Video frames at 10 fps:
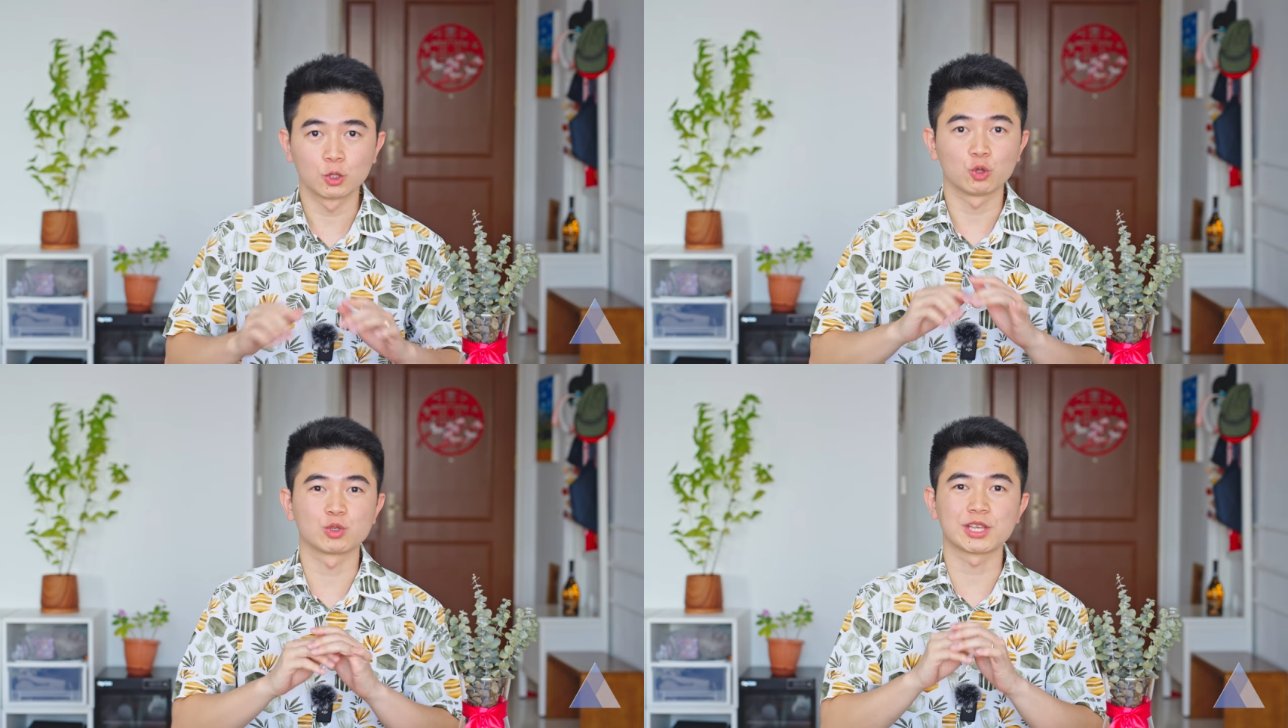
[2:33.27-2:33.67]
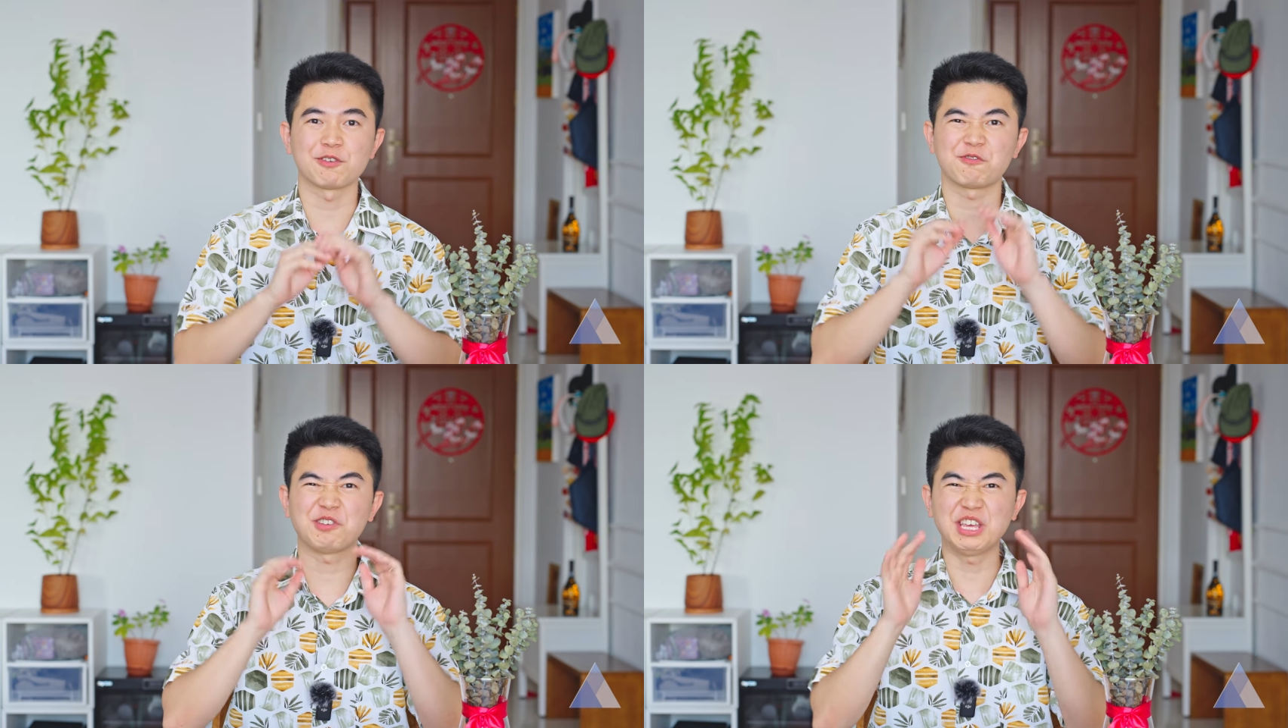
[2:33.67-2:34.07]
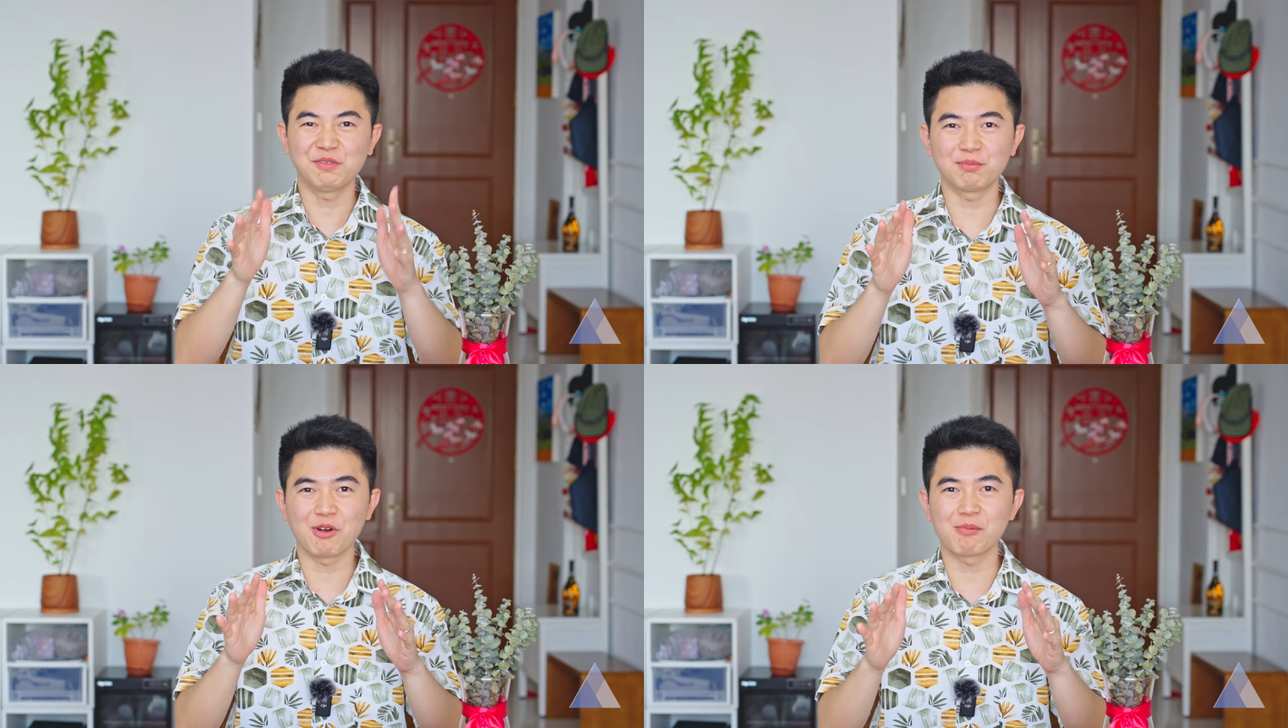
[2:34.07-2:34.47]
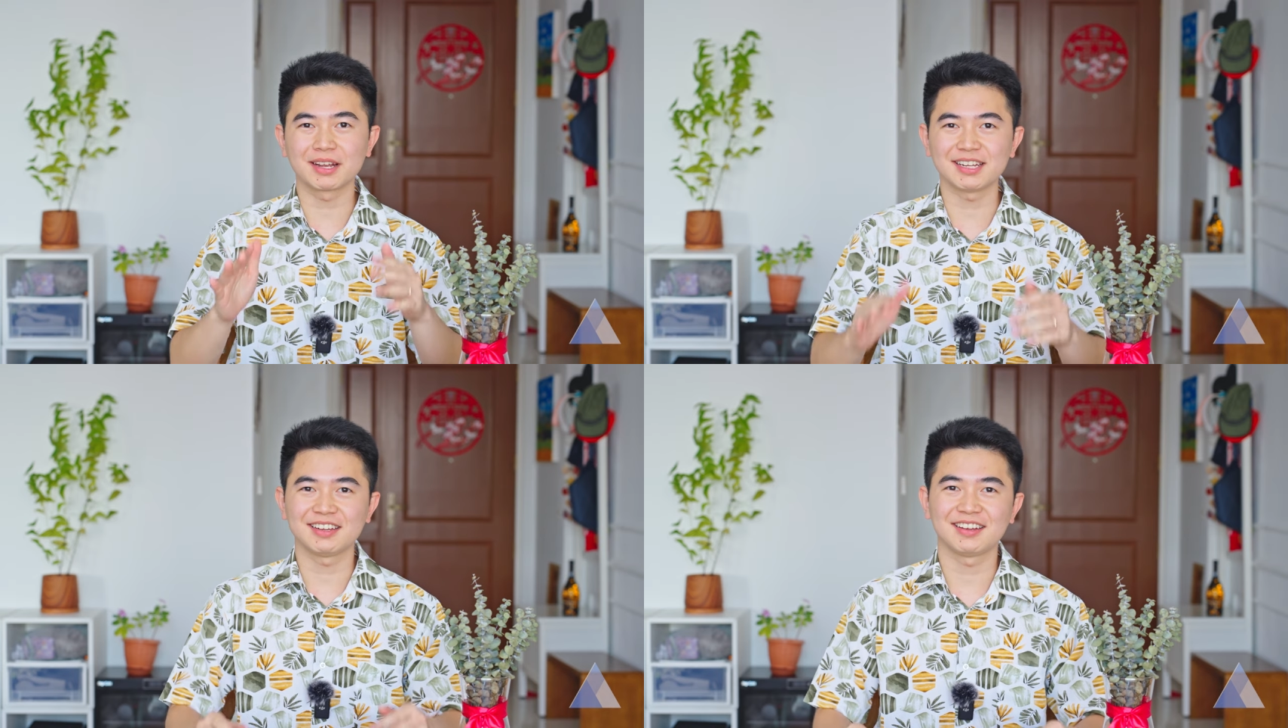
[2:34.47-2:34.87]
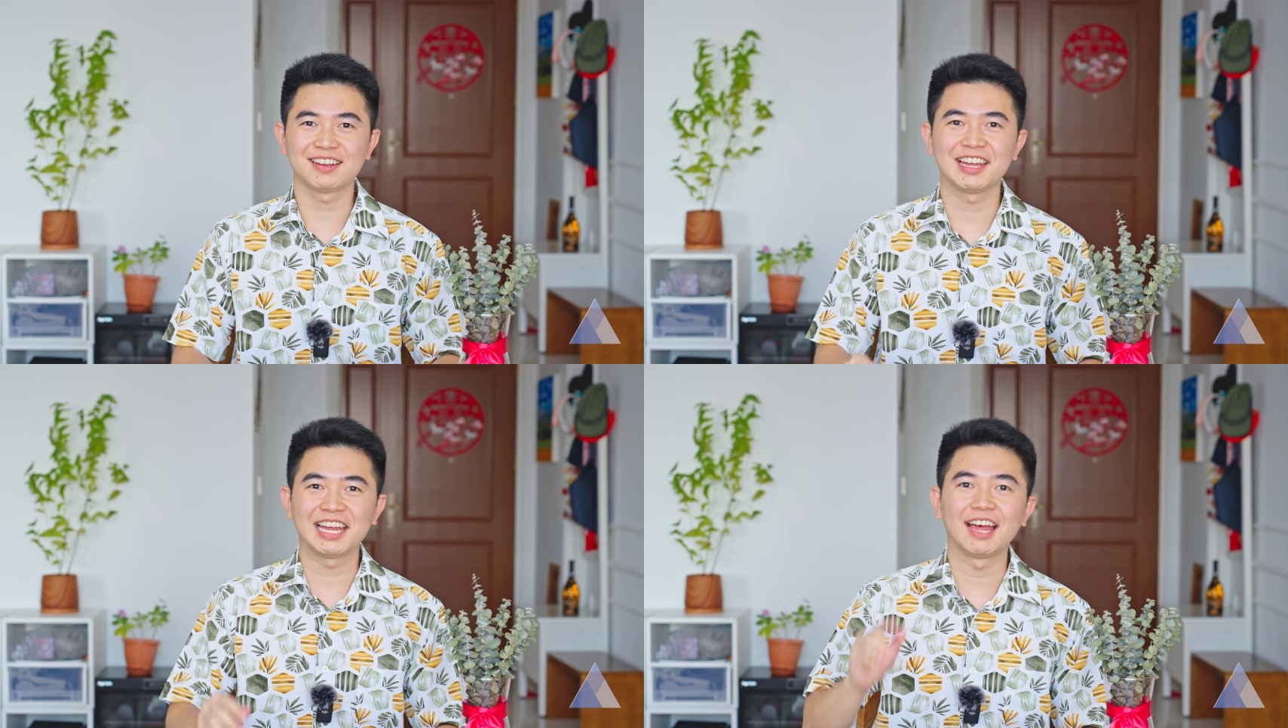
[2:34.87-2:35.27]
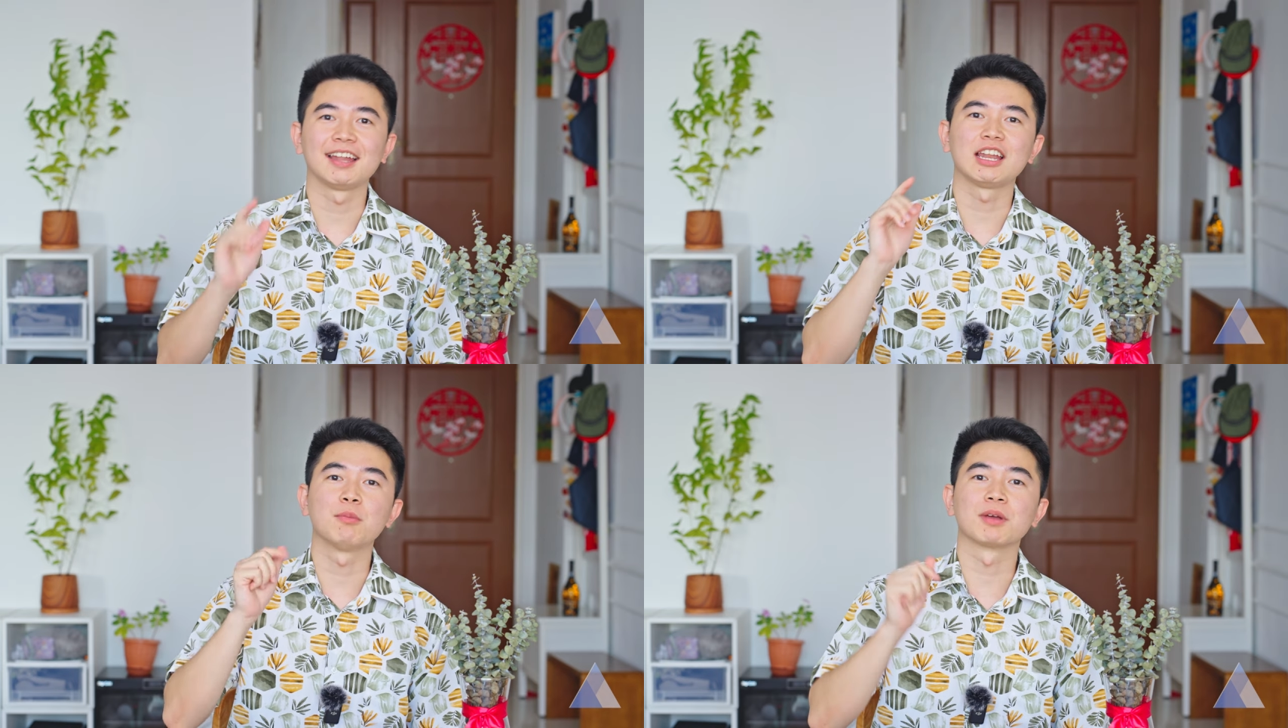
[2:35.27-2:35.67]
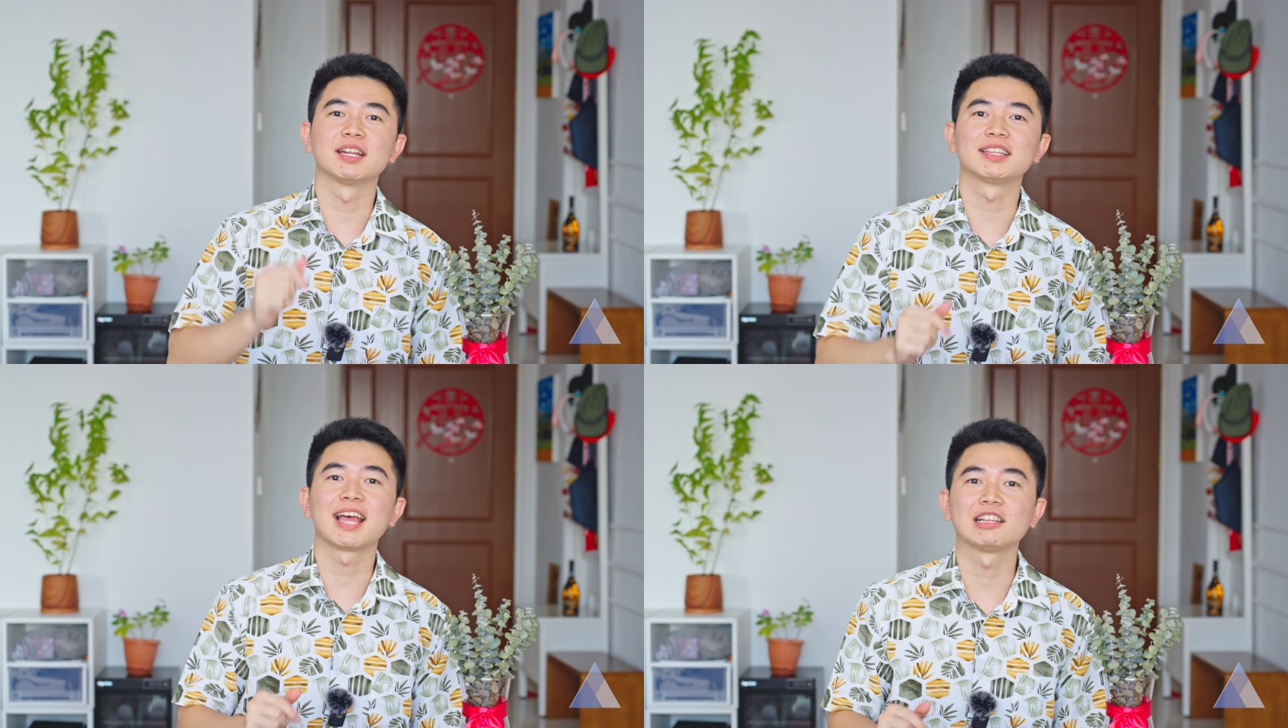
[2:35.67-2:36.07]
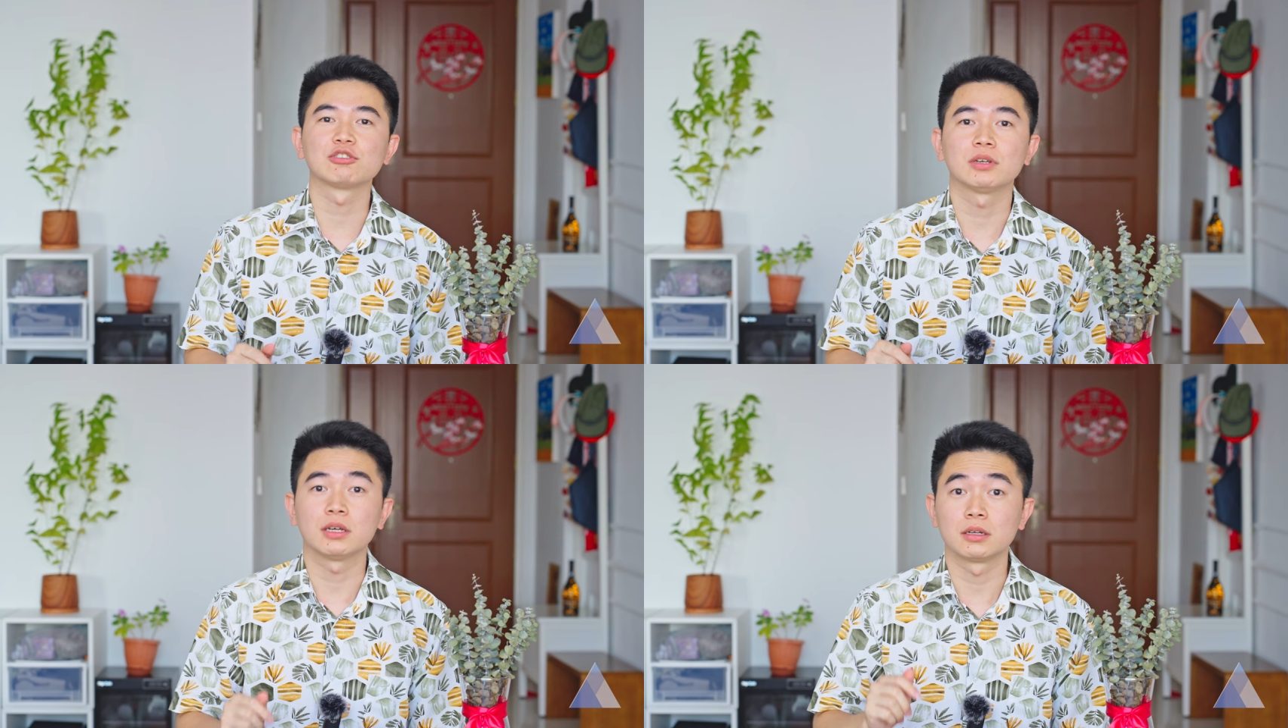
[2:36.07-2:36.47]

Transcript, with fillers: To save even more money, now I'm gonna tell you